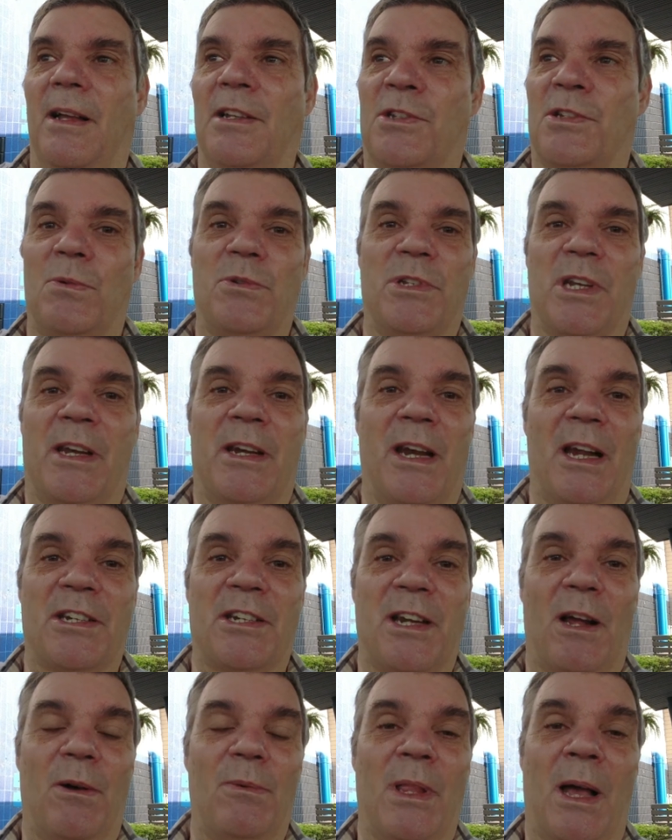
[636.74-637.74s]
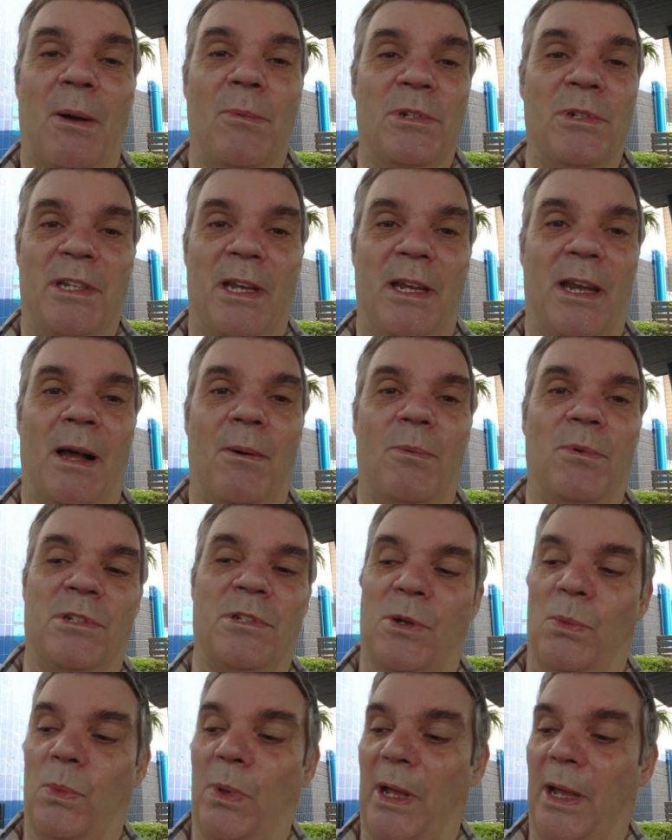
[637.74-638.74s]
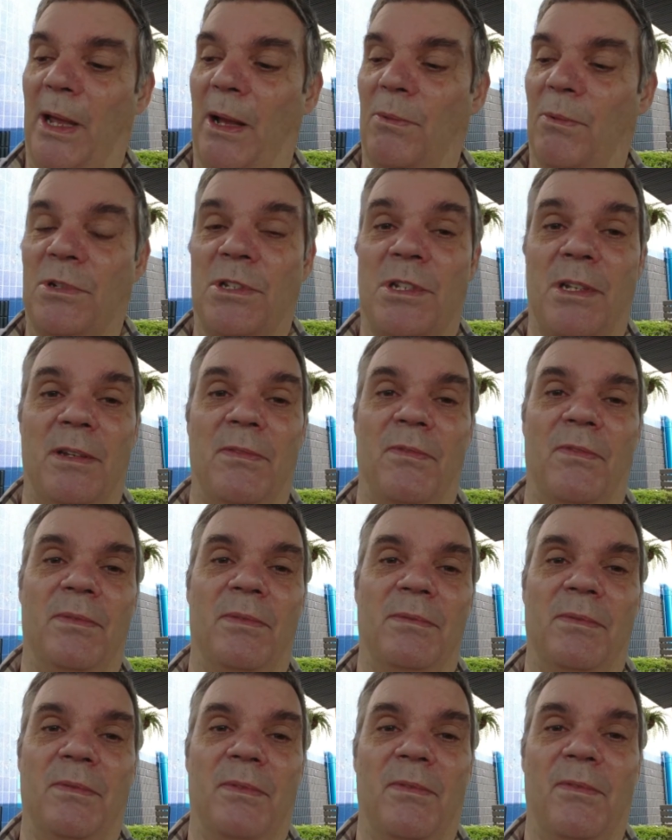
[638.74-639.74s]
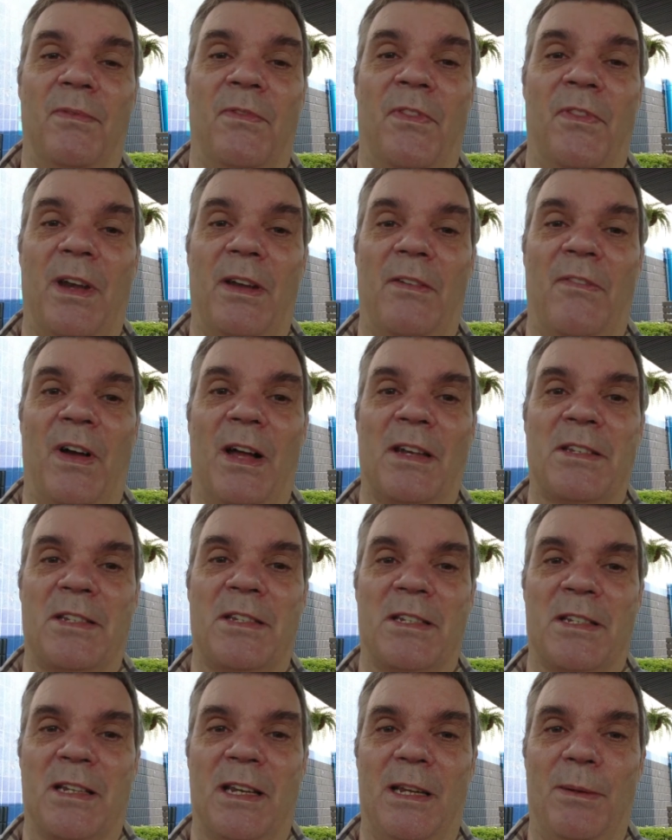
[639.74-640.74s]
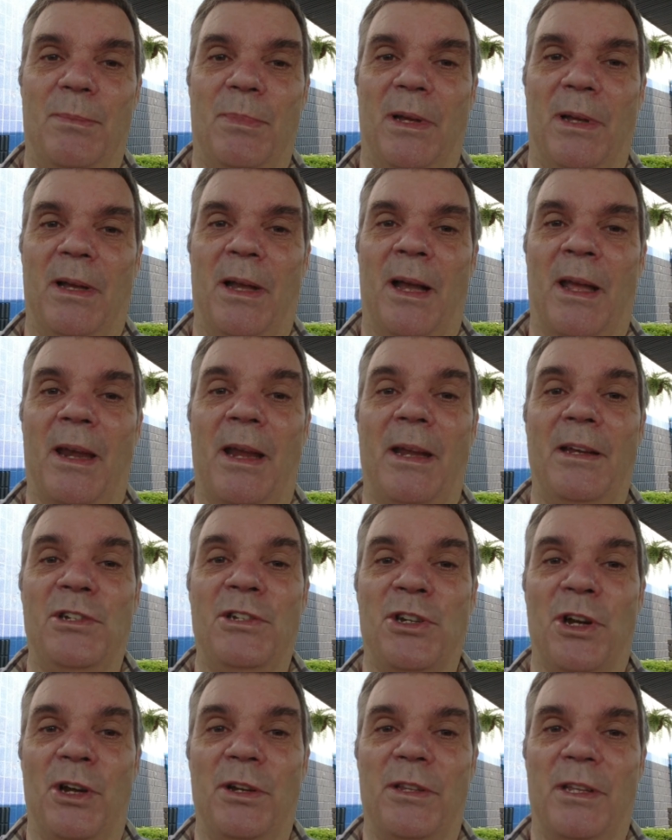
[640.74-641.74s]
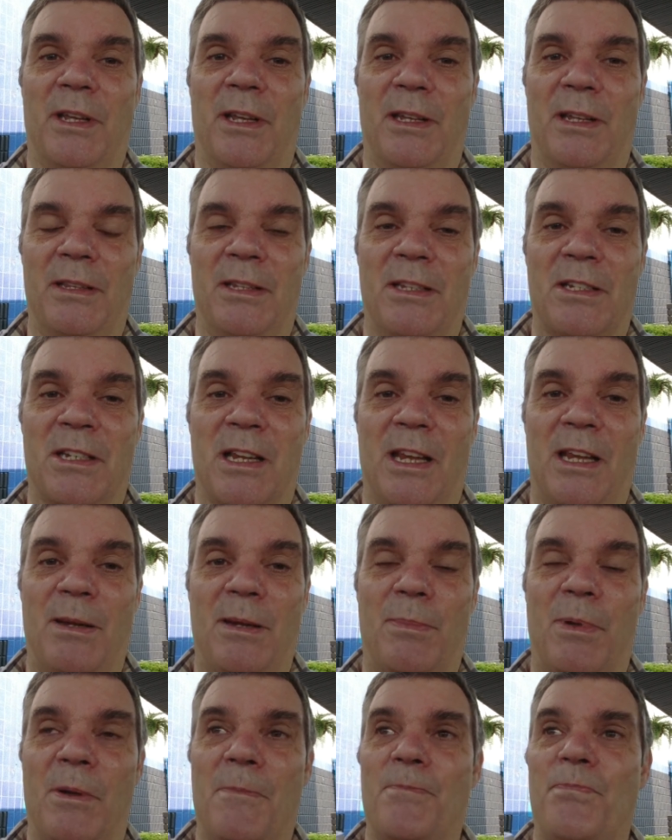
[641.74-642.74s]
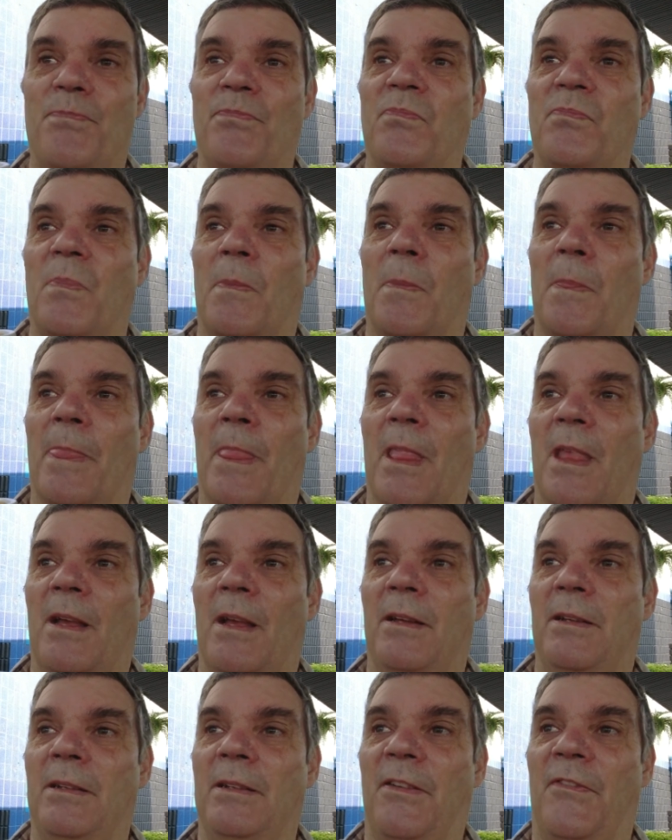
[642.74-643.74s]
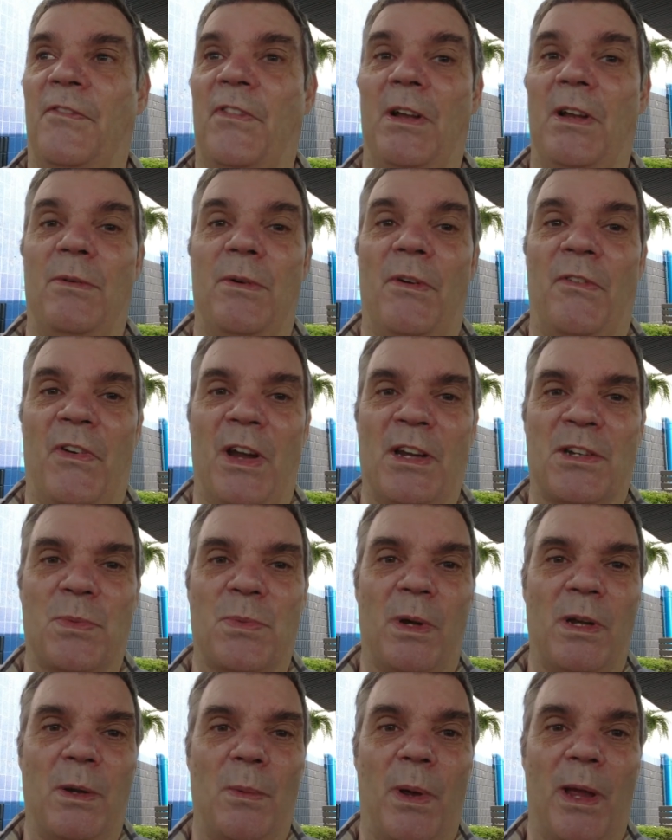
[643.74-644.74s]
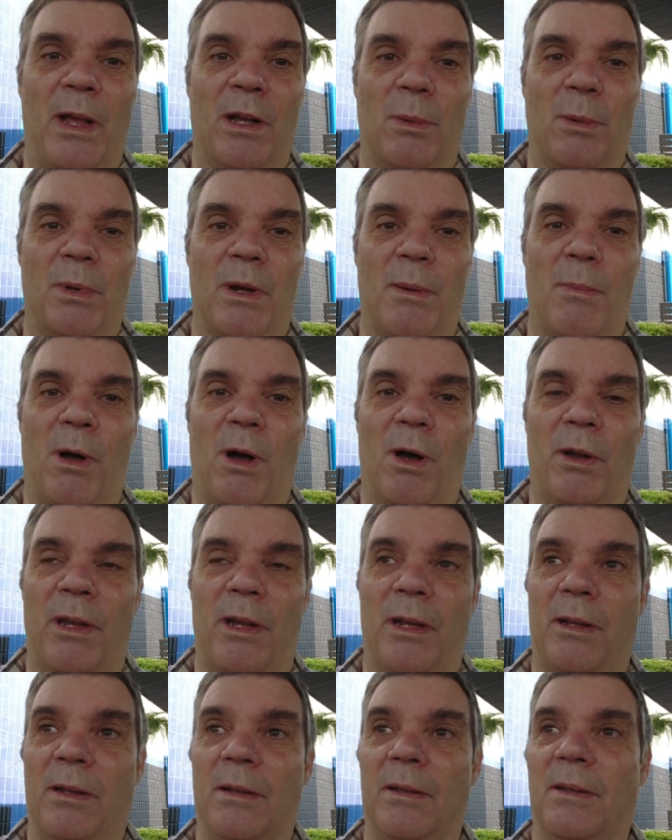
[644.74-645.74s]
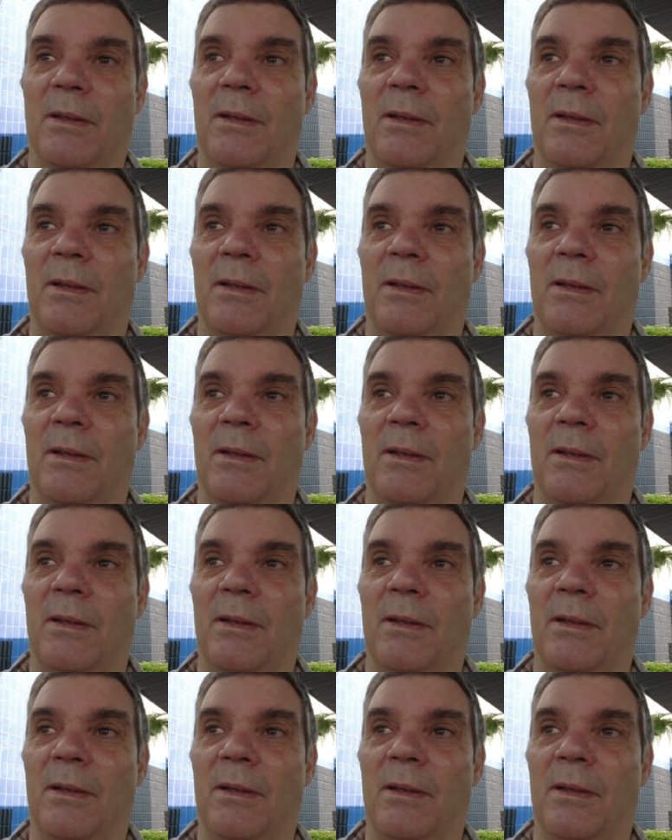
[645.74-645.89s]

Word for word: As soon as I crashed out, that was it. I was away. I was very fast asleep and I enjoyed the, the sleep you feel refreshed when you wake up in the morning.